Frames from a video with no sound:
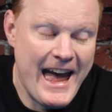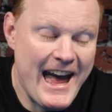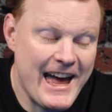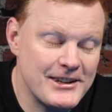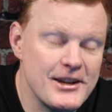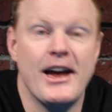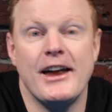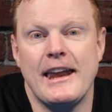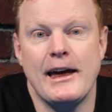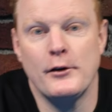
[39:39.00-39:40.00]
and
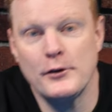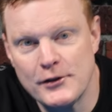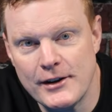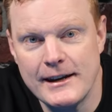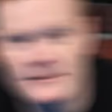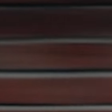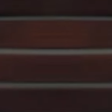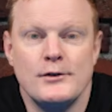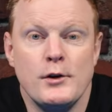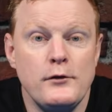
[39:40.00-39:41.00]
an LC.
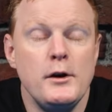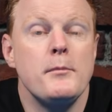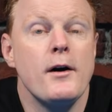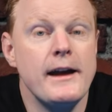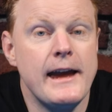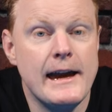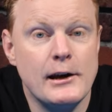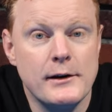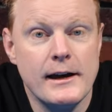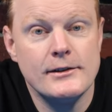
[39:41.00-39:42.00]
And so if you buy a
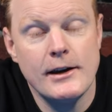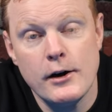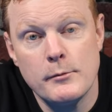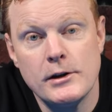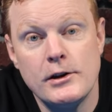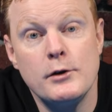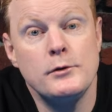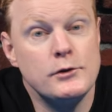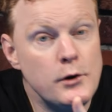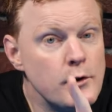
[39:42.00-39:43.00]
Lucasi Hybrid cue,
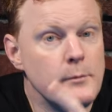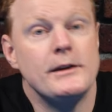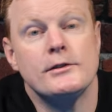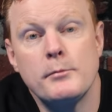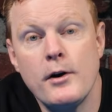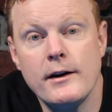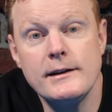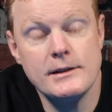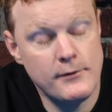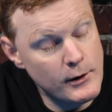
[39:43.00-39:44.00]
do not be
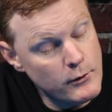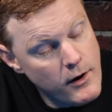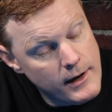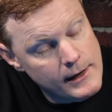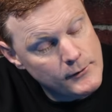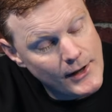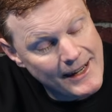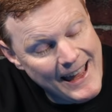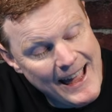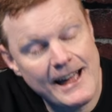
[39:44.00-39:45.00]
surprised if it arrives
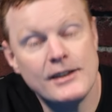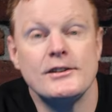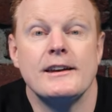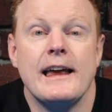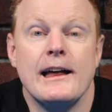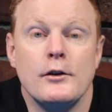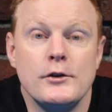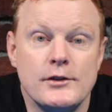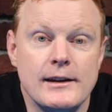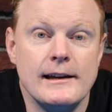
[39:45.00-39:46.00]
and it has an
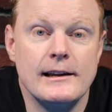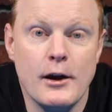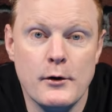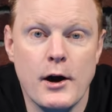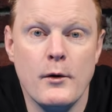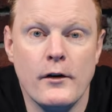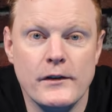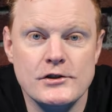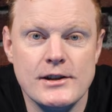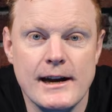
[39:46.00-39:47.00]
LC logo on
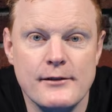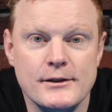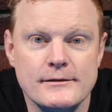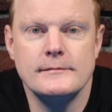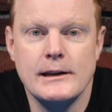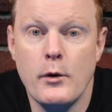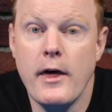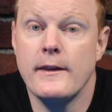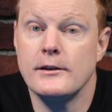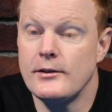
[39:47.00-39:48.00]
the shaft. Now,
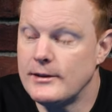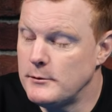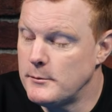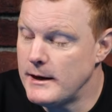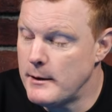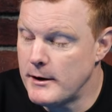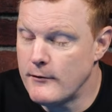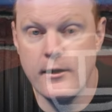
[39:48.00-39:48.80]
although that does seem to be a bit of